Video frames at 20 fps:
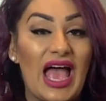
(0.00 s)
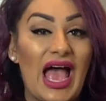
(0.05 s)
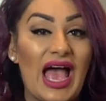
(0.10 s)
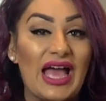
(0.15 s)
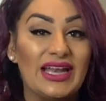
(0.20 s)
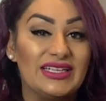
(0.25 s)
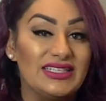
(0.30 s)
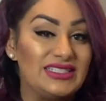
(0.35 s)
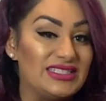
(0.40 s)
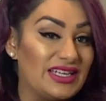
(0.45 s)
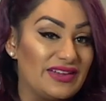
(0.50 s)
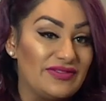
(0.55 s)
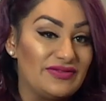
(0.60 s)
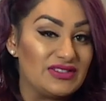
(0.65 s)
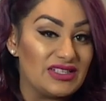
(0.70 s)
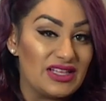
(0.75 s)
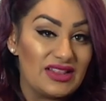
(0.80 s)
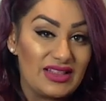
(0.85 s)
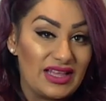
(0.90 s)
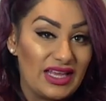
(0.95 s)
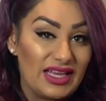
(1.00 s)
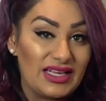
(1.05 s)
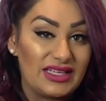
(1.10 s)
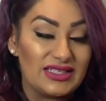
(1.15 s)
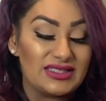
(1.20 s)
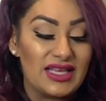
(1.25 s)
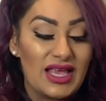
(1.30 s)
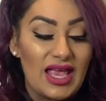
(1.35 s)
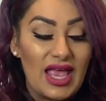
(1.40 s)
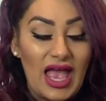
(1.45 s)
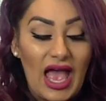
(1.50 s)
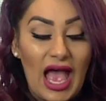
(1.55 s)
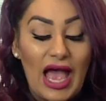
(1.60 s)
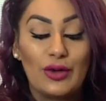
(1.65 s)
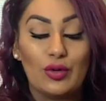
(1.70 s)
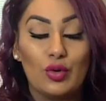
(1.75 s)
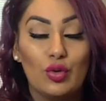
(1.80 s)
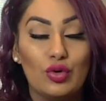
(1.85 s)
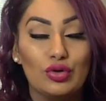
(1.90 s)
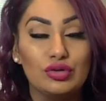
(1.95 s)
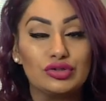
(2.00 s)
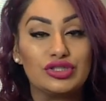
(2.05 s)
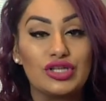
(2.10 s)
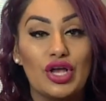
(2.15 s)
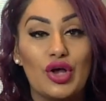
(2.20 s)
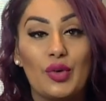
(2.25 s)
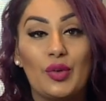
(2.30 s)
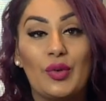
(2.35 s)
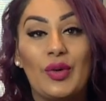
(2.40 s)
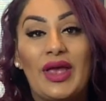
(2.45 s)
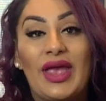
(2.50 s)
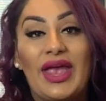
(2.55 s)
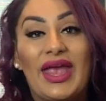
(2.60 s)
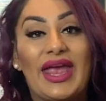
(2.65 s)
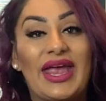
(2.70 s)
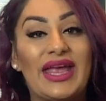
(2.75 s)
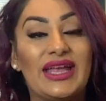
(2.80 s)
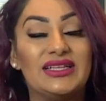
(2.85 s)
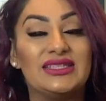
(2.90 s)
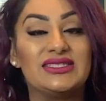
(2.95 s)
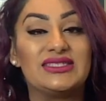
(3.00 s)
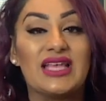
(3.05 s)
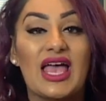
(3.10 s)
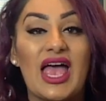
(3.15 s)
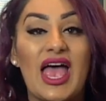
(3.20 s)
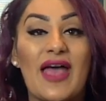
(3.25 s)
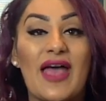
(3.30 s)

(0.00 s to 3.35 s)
additives and things, and also it's